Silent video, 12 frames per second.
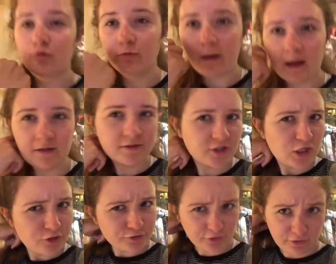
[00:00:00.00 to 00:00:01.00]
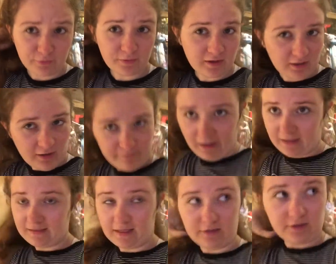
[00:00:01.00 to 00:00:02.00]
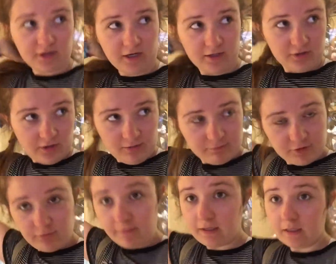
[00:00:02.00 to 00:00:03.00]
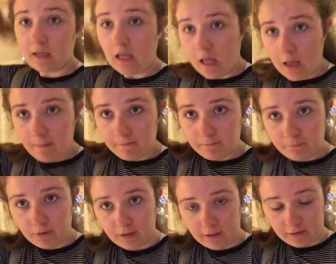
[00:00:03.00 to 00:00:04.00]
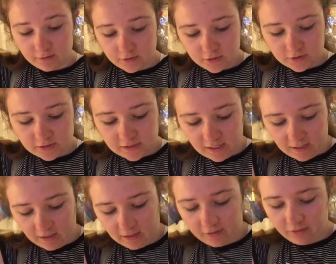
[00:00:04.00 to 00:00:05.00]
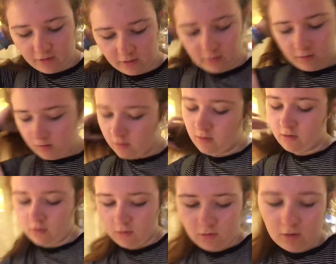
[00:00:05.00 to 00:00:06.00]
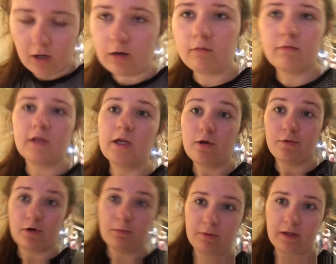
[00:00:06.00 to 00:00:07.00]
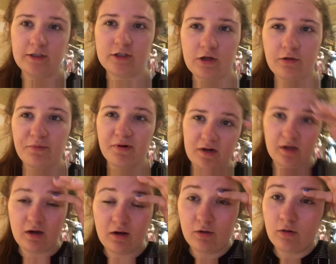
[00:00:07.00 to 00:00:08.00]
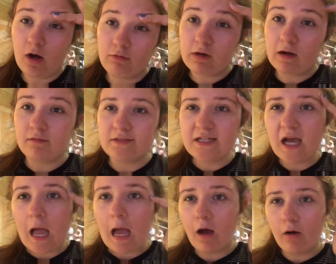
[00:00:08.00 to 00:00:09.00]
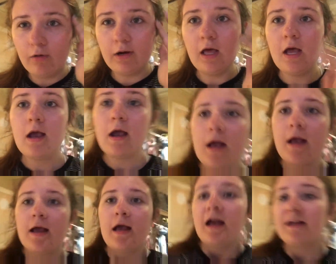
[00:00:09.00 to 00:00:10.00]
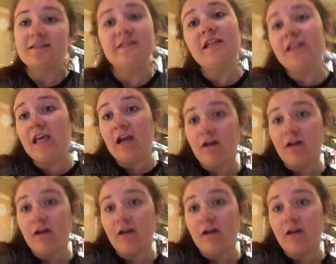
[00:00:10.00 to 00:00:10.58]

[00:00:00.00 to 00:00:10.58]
pool pass. So I think we're gonna come back later and come swimming. But today, I think, I don't really know what our plans are. I think we're gonna go around town, see the